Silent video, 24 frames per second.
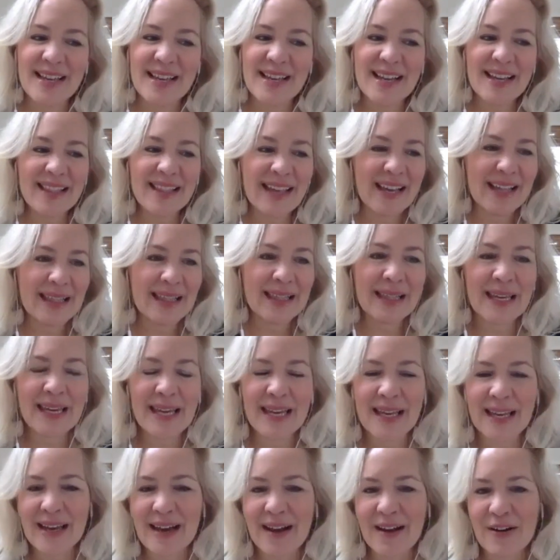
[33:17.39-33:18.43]
they like
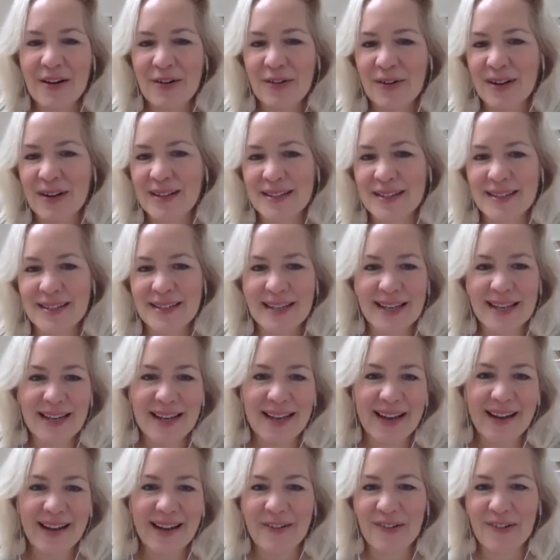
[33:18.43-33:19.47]
leak out and
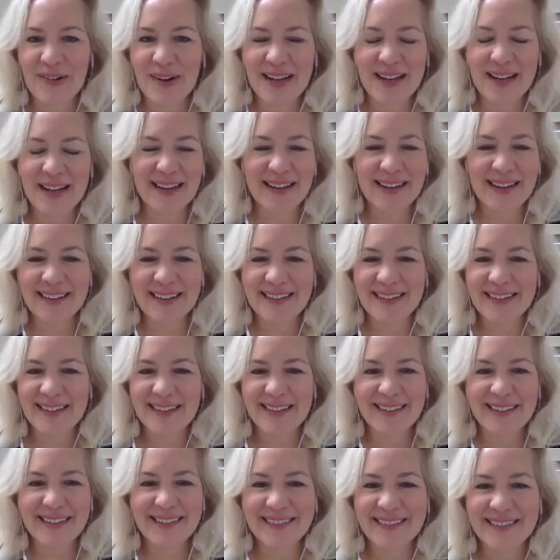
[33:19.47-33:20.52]
sneak out in
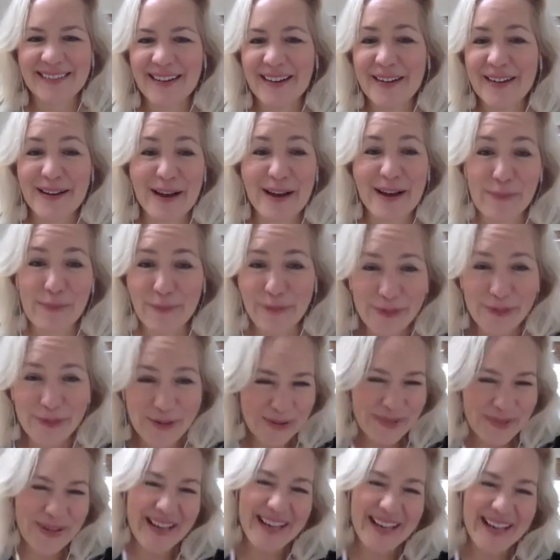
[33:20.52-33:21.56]

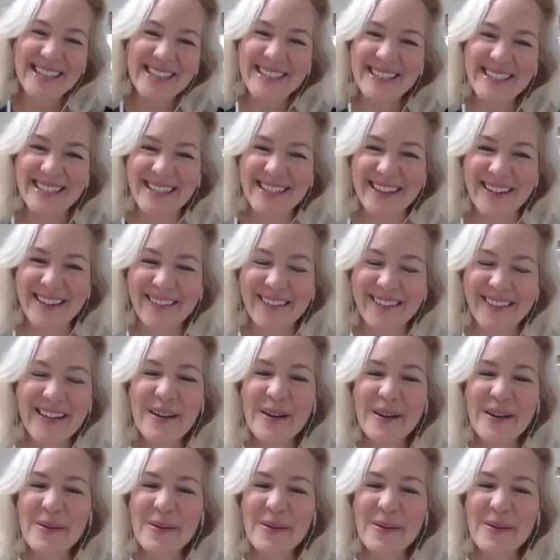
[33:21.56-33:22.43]
unhelpful ways. So